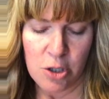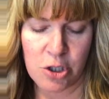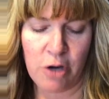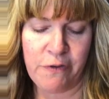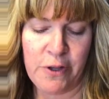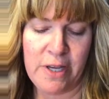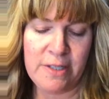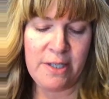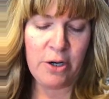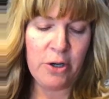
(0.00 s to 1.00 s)
So for
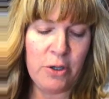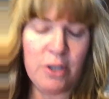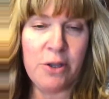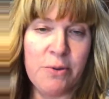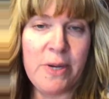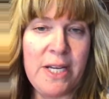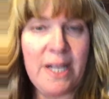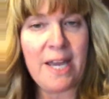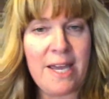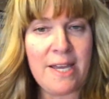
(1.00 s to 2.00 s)
the zero to three
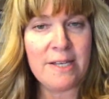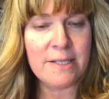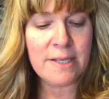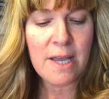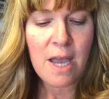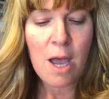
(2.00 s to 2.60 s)
days,